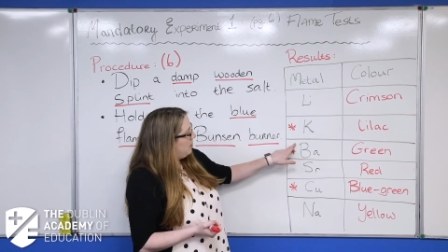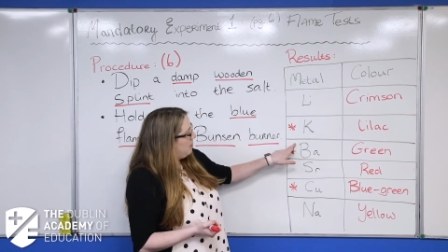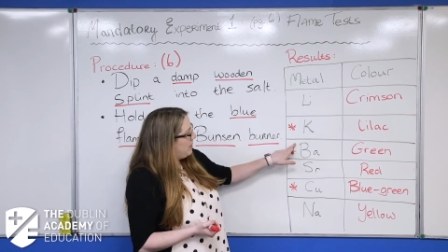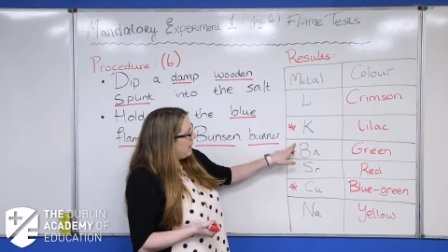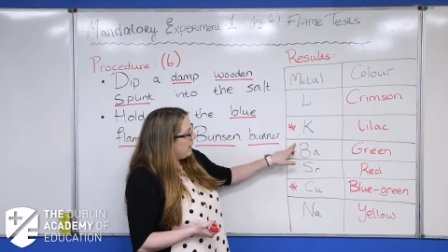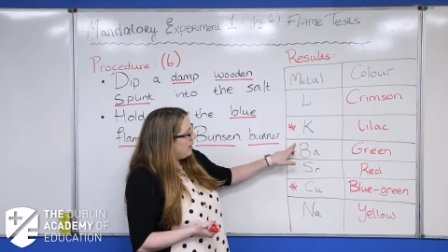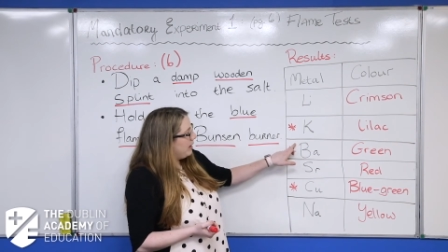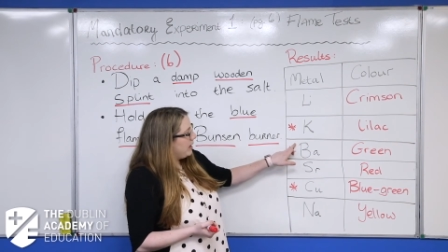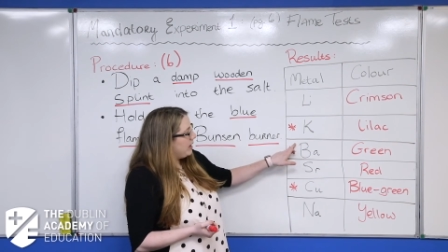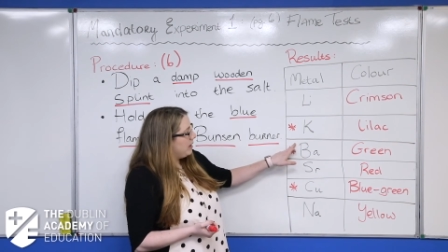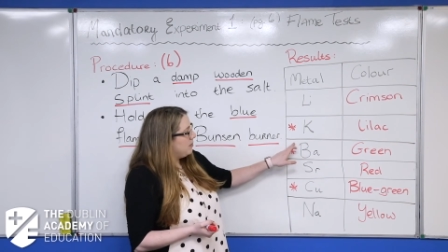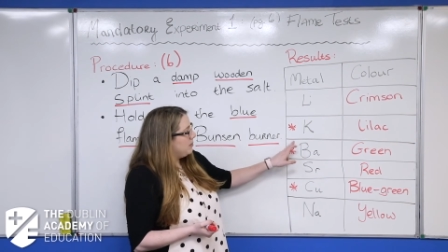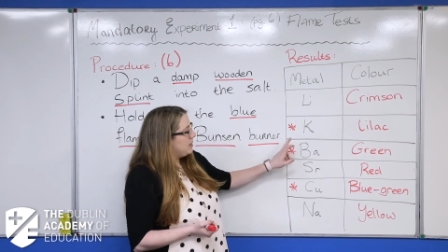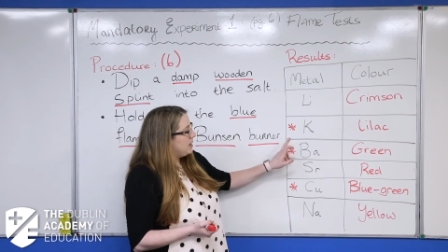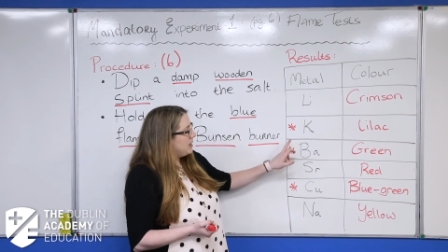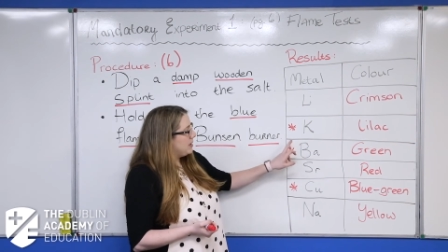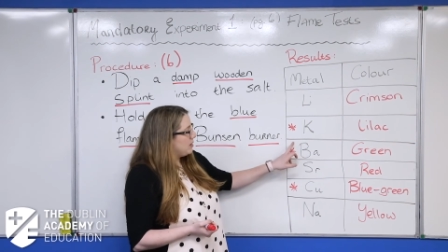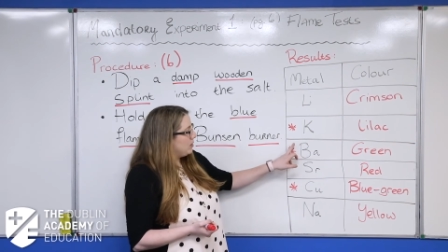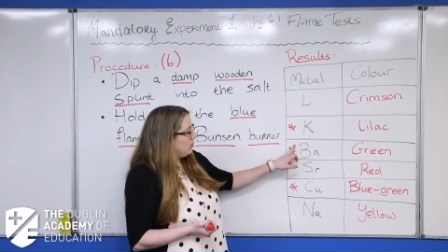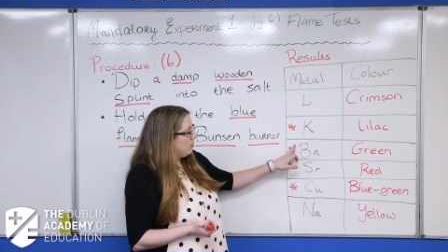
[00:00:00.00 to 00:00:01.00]

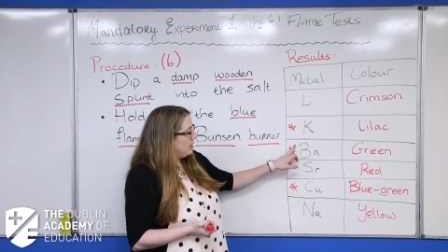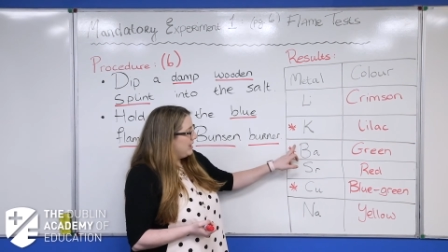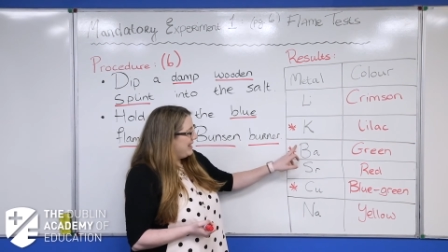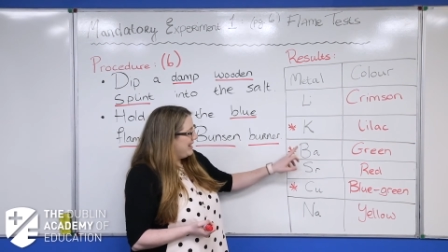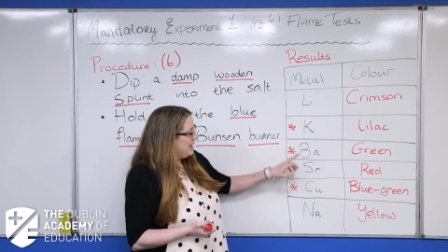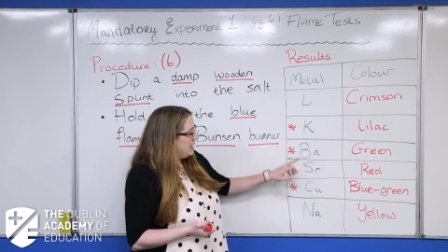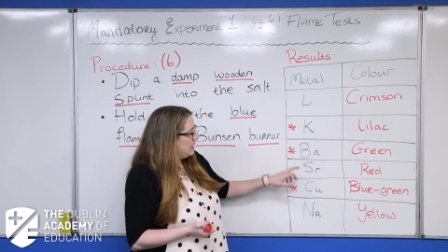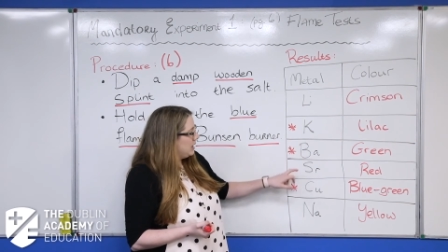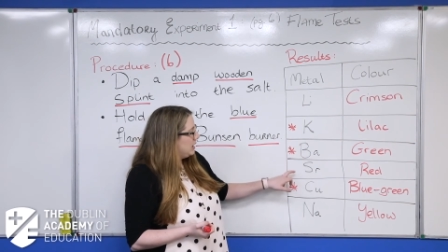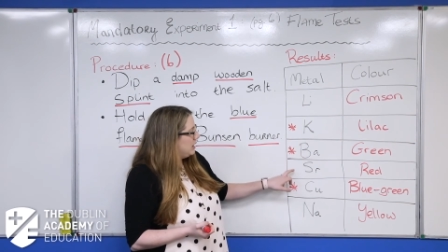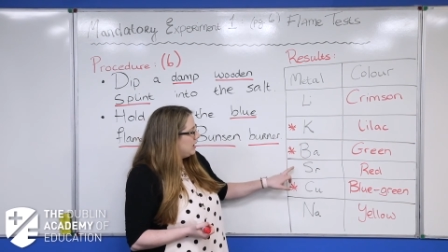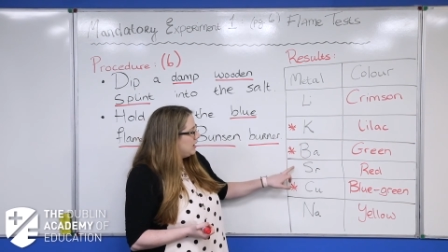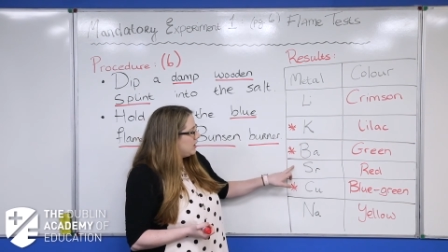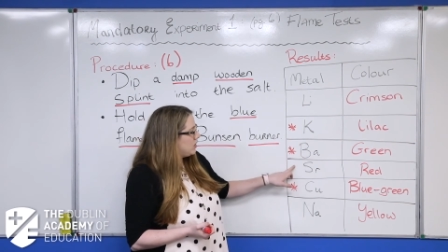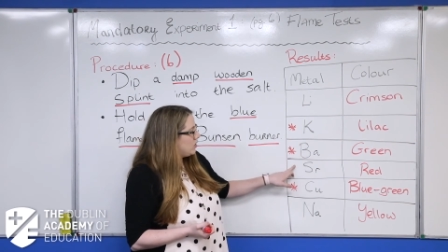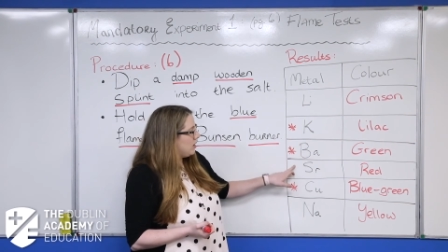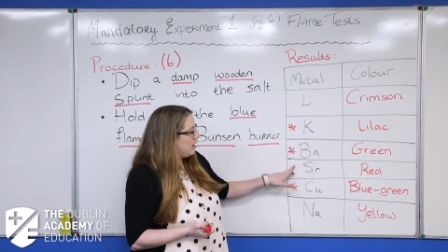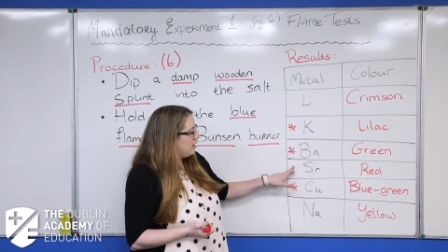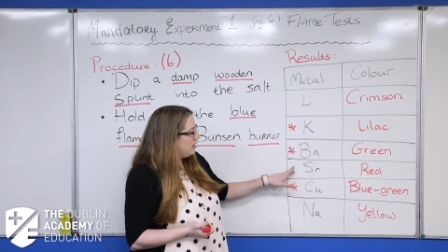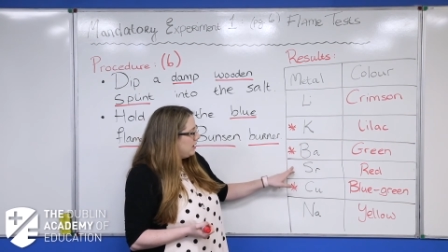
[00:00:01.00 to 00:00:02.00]
barium is green,
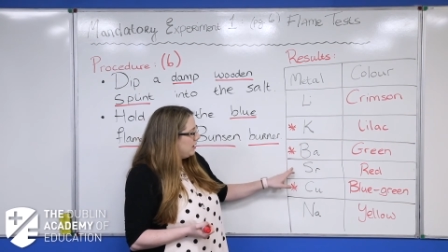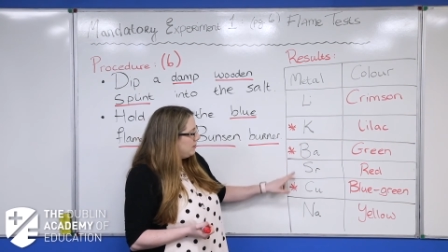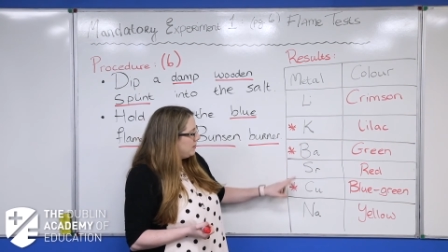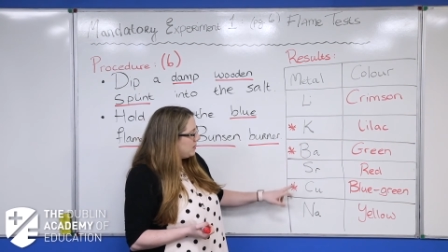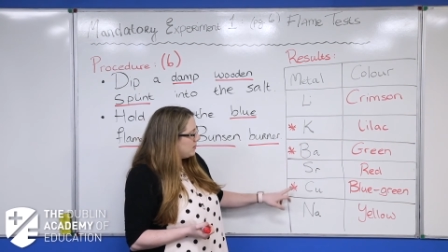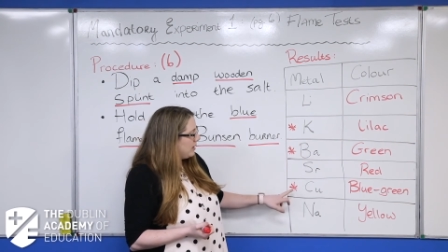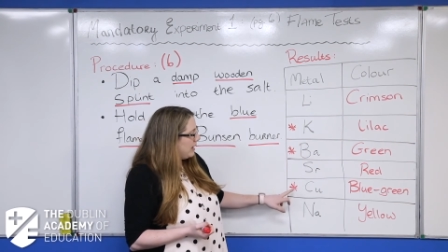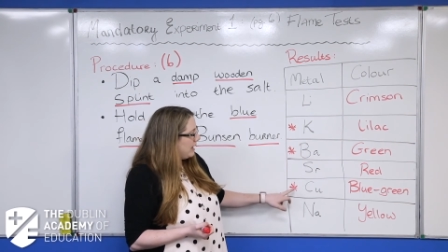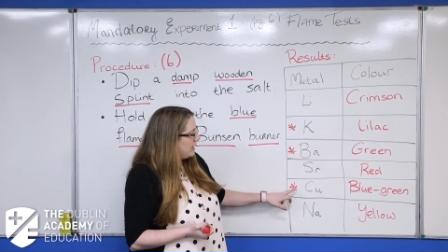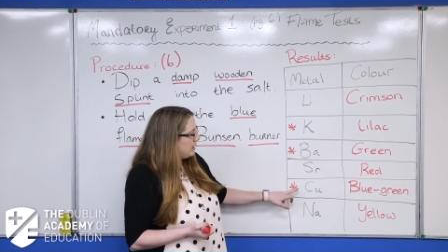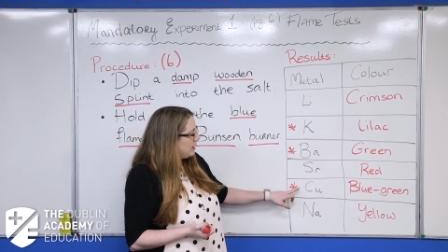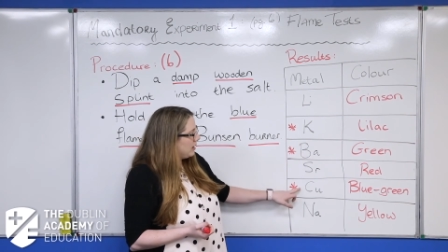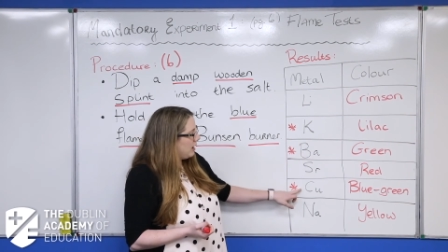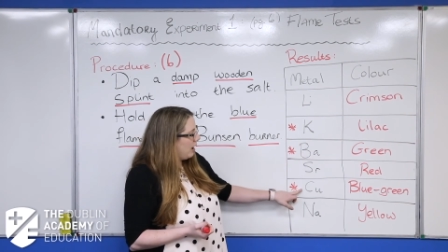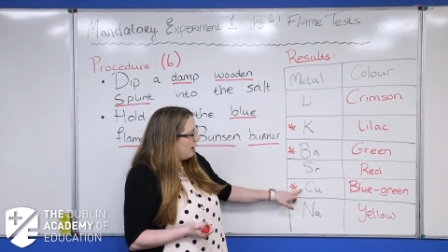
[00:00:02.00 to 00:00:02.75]
strontium is red,